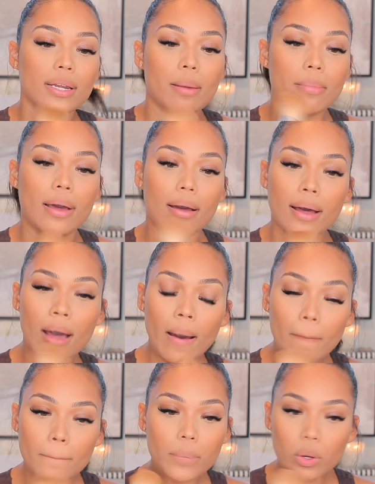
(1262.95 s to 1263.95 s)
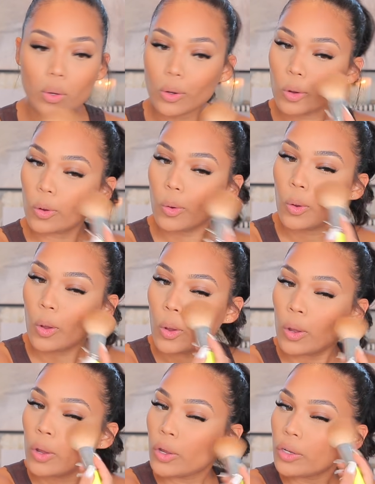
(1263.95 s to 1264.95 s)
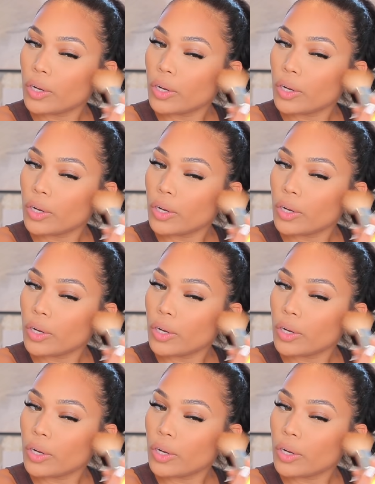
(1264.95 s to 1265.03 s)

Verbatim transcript: I'm not humble. You